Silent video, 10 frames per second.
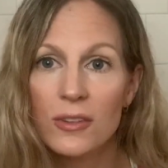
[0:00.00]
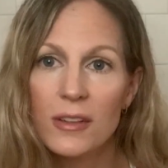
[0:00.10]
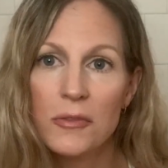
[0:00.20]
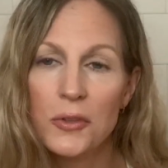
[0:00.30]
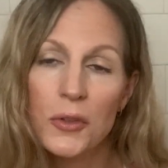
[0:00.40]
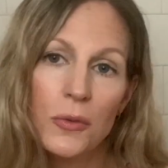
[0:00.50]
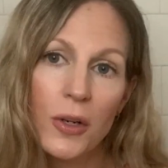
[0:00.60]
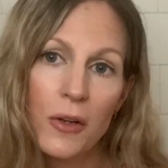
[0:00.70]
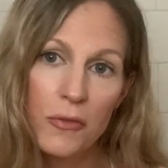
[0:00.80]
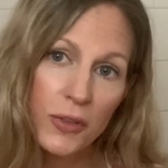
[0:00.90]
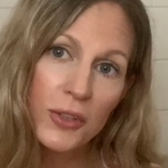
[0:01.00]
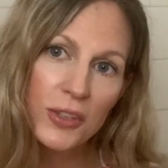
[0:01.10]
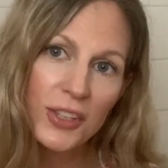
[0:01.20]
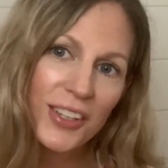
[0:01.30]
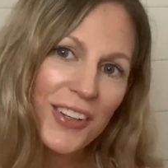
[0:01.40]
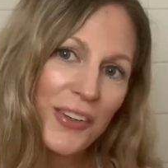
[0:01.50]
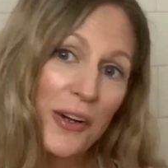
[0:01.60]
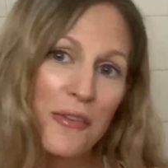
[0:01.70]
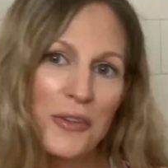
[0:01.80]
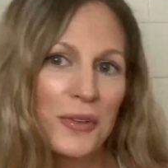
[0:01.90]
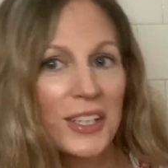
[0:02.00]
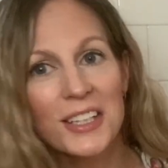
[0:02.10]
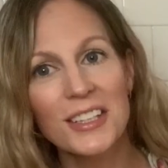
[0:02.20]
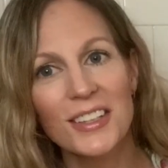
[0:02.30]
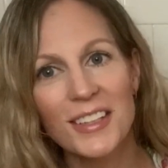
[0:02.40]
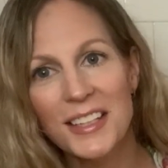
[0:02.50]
if you want to feel good or if you want to look good,